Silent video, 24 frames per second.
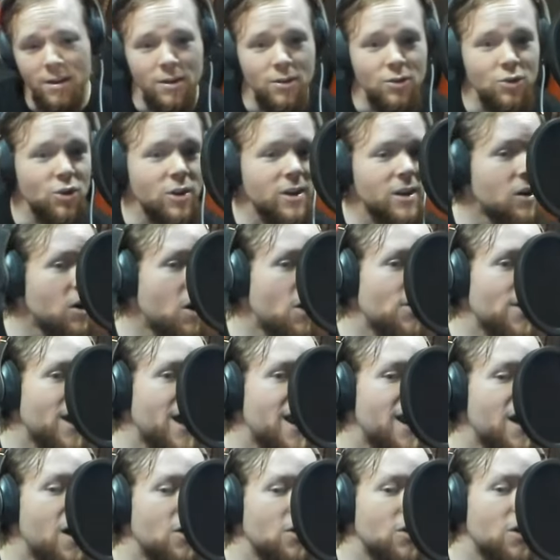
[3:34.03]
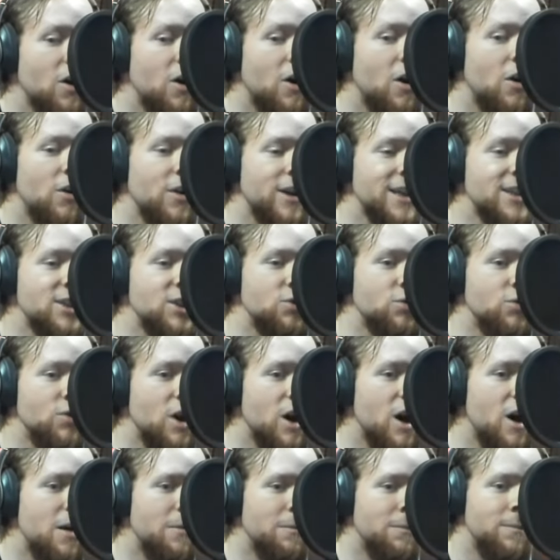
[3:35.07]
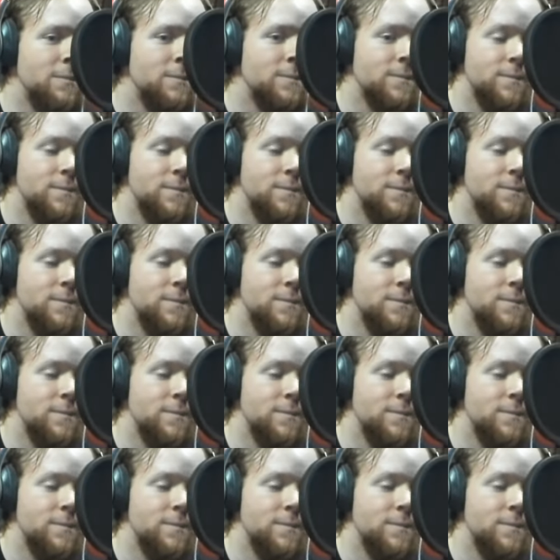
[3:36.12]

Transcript: Drinking all that alcohol gets you numb.